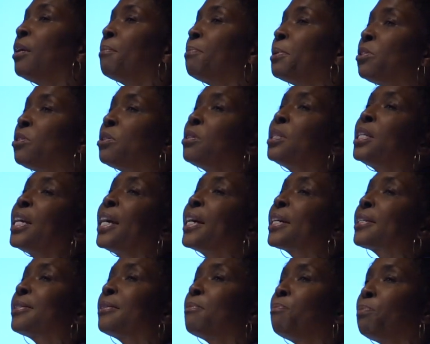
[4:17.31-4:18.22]
but to the
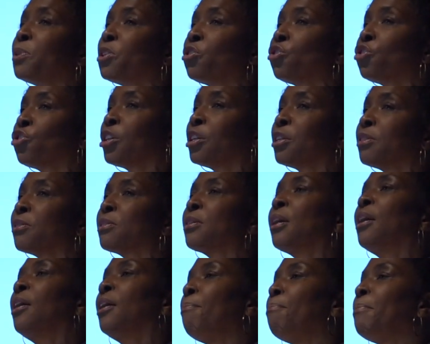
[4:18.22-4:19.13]
exhibitions,
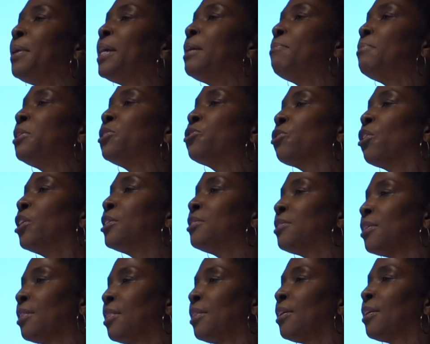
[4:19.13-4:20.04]
made me start
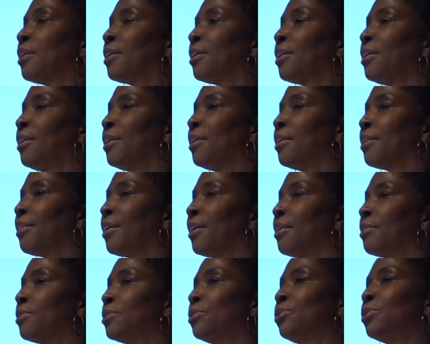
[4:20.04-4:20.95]
to think
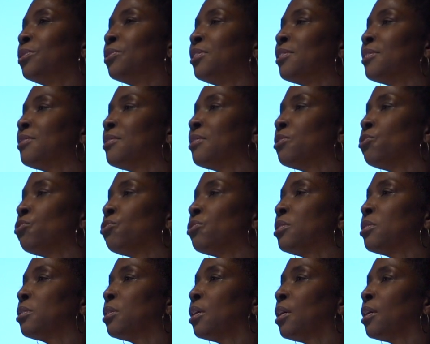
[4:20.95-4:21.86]
that, oh, that's
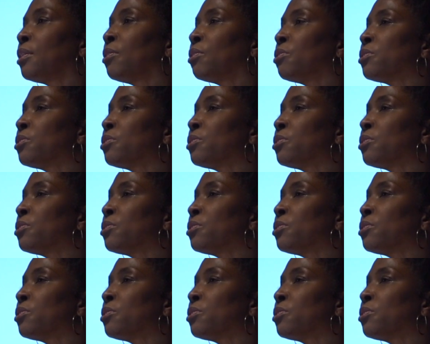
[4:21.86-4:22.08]
interesting.